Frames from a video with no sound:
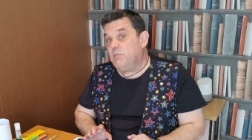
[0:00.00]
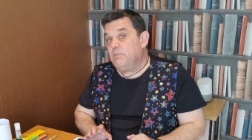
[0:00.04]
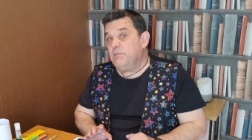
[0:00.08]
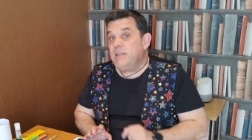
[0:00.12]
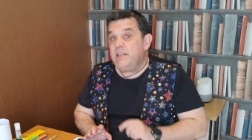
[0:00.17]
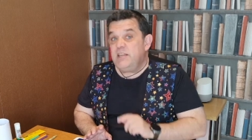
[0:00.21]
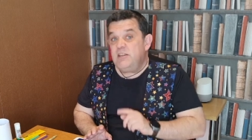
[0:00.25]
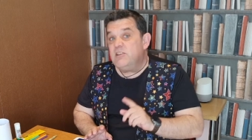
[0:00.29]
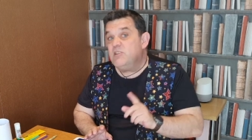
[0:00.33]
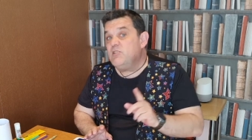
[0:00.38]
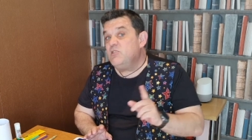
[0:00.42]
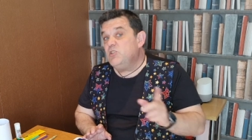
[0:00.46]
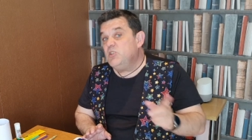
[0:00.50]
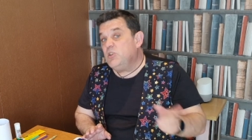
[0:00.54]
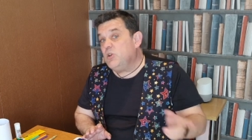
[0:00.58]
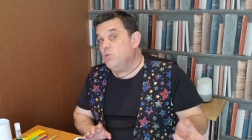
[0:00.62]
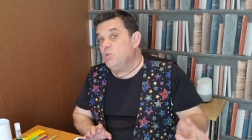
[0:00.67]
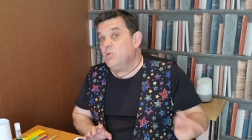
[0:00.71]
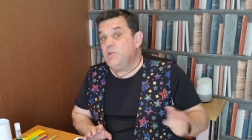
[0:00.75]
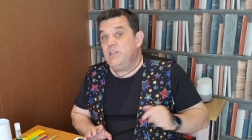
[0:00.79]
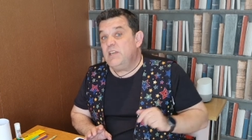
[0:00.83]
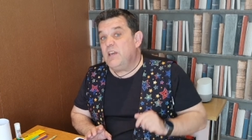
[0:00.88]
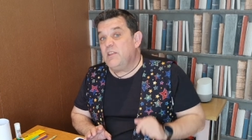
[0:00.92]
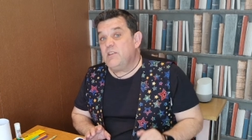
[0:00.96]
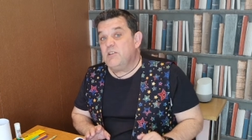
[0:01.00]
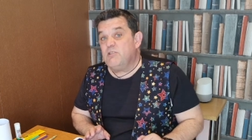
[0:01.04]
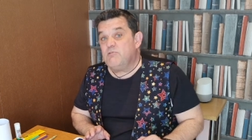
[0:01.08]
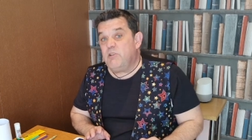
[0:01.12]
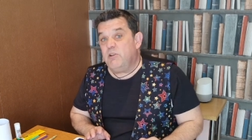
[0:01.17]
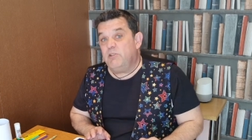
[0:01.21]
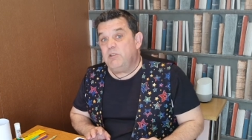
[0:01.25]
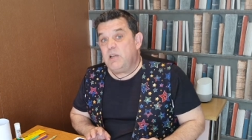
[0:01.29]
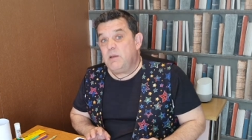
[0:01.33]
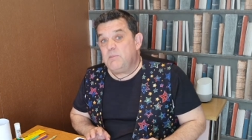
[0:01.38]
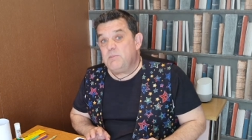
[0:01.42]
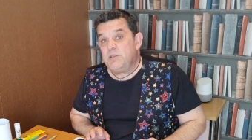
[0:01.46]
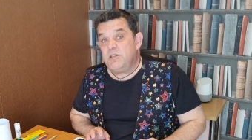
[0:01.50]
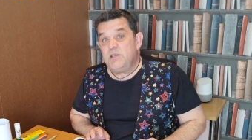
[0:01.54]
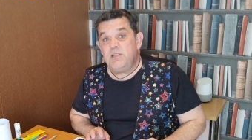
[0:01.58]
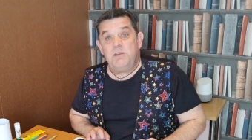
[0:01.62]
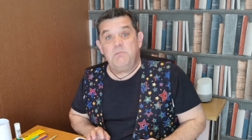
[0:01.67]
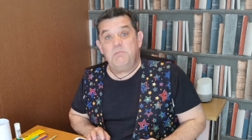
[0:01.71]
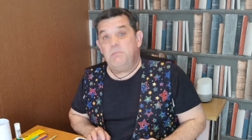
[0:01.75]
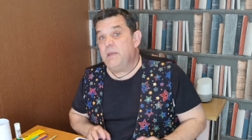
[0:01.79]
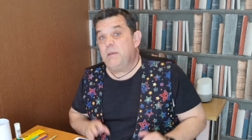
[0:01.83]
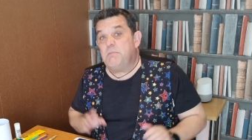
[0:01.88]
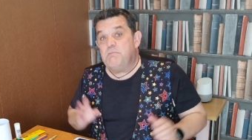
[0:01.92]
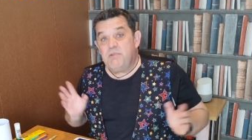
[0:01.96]
And then you can show all the other grown ups and your
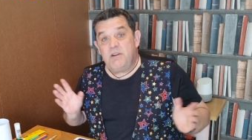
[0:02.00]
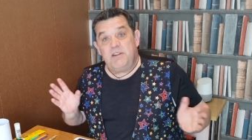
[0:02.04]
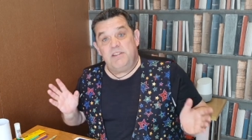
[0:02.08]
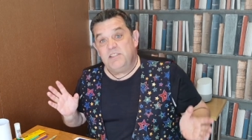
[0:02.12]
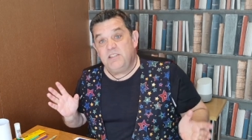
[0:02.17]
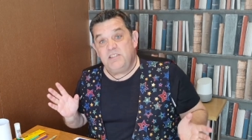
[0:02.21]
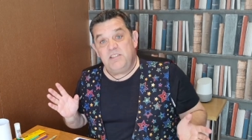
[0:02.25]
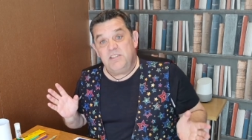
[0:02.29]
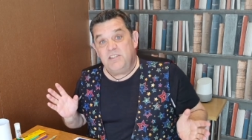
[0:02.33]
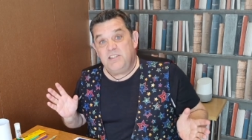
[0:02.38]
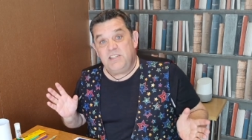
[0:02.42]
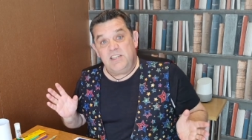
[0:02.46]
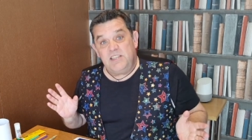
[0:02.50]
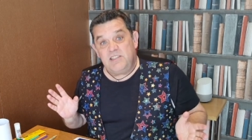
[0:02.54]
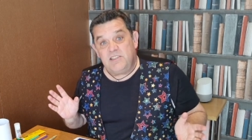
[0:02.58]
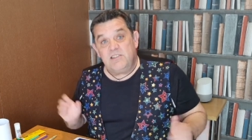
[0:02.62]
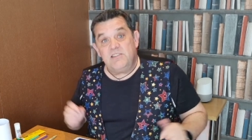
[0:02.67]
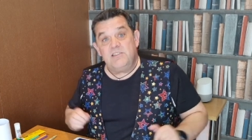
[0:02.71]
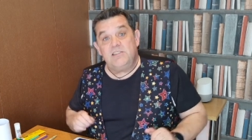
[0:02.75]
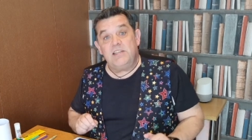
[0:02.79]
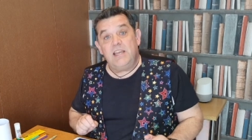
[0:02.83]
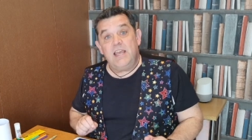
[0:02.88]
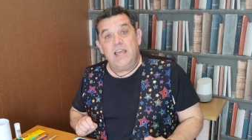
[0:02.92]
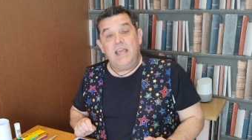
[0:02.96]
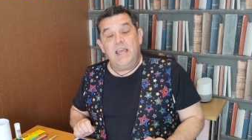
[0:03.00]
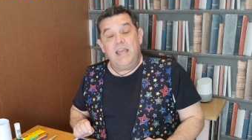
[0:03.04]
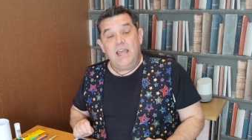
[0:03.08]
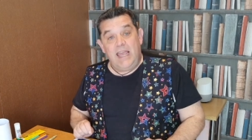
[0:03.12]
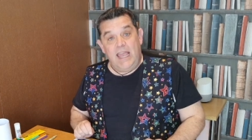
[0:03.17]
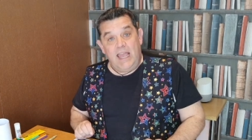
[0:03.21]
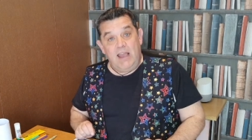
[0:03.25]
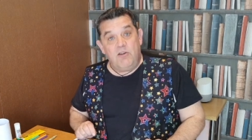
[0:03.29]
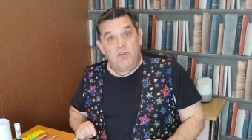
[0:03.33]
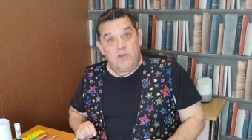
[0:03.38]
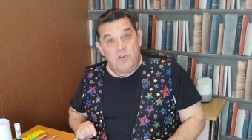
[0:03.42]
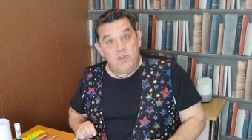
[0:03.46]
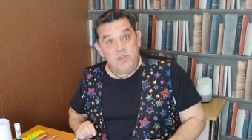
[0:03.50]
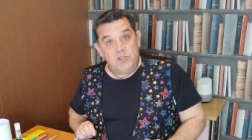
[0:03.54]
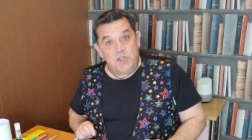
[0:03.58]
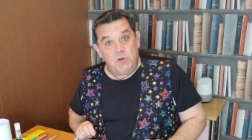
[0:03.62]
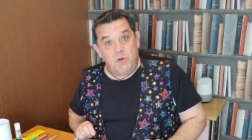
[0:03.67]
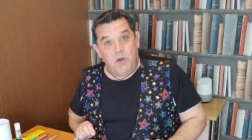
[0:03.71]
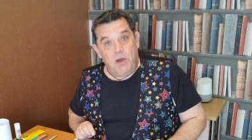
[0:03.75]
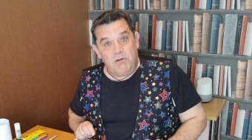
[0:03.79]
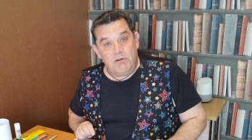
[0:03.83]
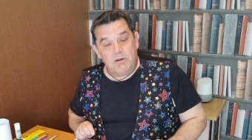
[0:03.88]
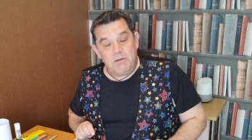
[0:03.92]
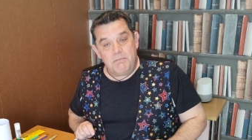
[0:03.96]
big brothers and sisters how good you
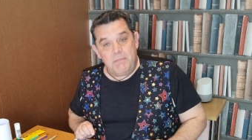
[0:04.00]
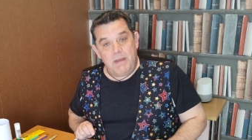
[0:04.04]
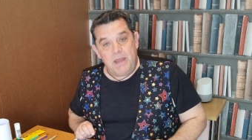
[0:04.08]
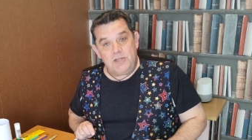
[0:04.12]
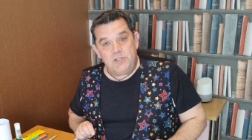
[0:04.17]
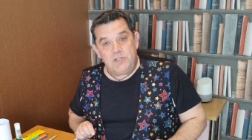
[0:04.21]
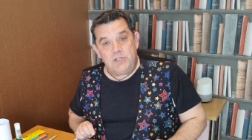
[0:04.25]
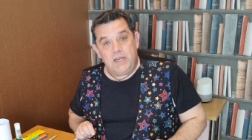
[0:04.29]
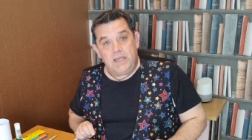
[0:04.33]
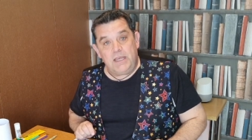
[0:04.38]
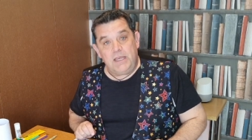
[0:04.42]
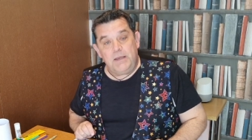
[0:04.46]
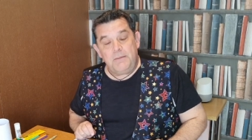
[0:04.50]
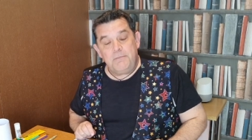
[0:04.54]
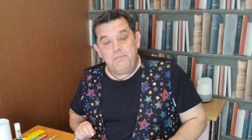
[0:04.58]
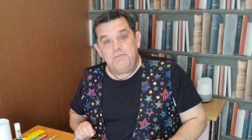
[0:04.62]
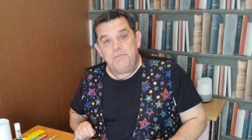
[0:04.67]
are at magic.